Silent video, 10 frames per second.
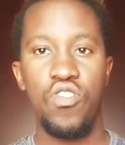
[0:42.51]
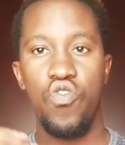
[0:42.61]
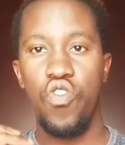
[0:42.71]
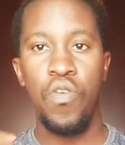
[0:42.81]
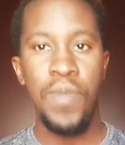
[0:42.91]
to
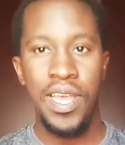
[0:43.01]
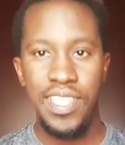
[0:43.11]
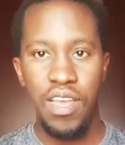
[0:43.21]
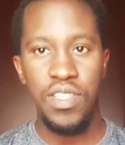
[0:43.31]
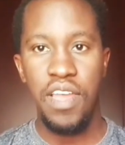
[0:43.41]
all my
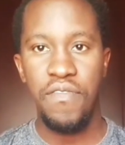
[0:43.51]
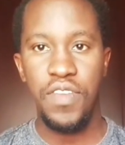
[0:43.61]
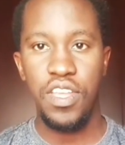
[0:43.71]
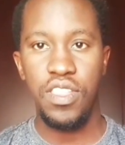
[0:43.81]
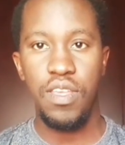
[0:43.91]
South
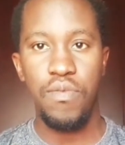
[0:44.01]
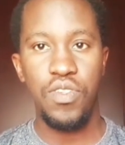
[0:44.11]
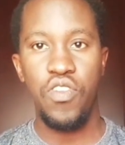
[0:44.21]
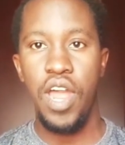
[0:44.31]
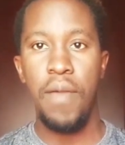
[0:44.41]
African
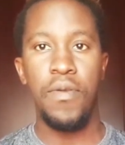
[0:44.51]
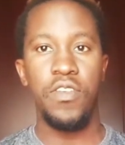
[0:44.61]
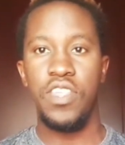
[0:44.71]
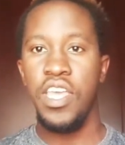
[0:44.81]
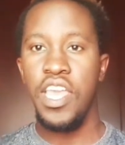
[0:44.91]
subscribers,